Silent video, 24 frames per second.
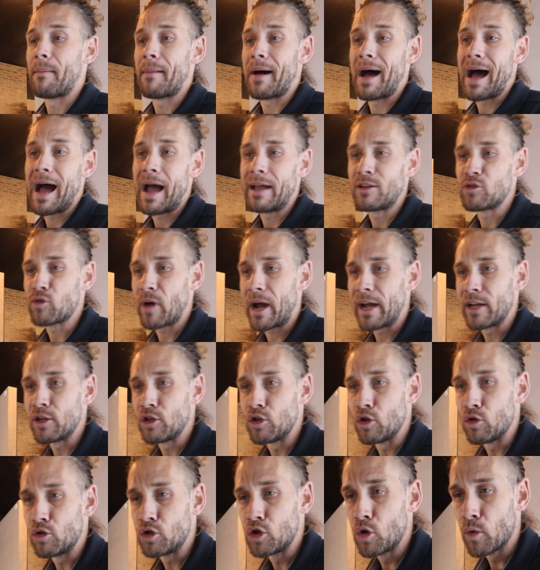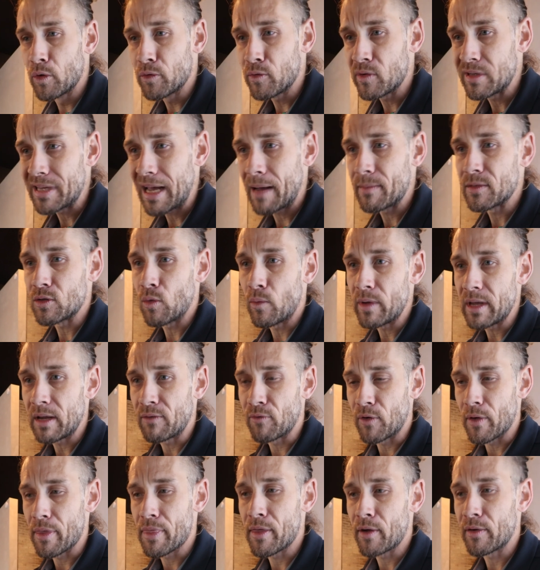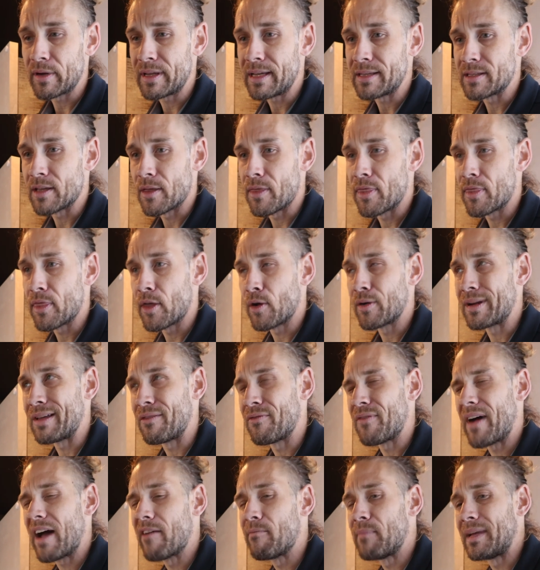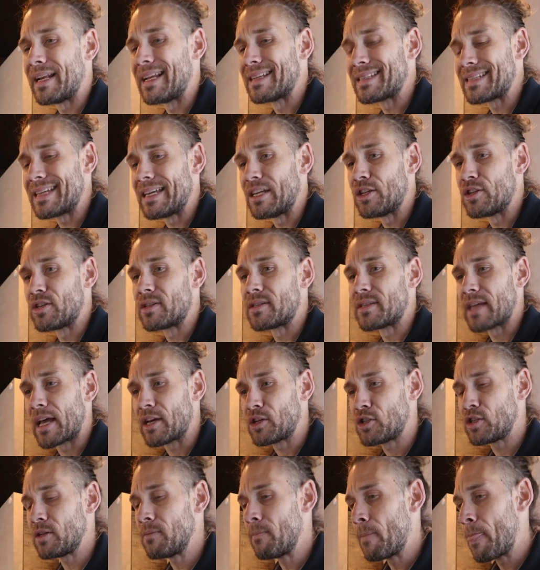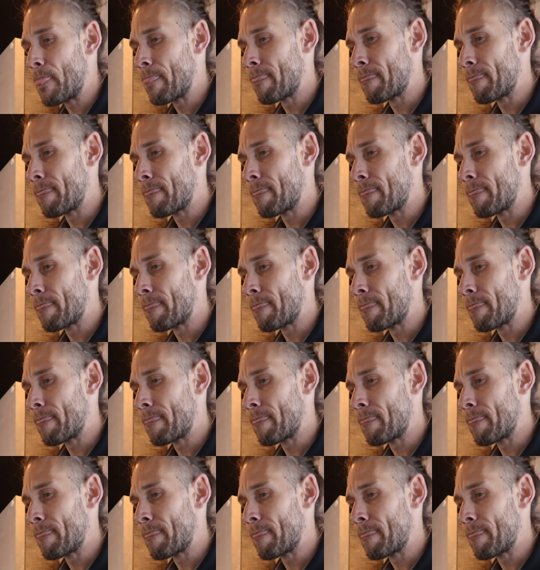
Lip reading: I try and do 2 or 3 times a week for 30 to 35 minutes each session,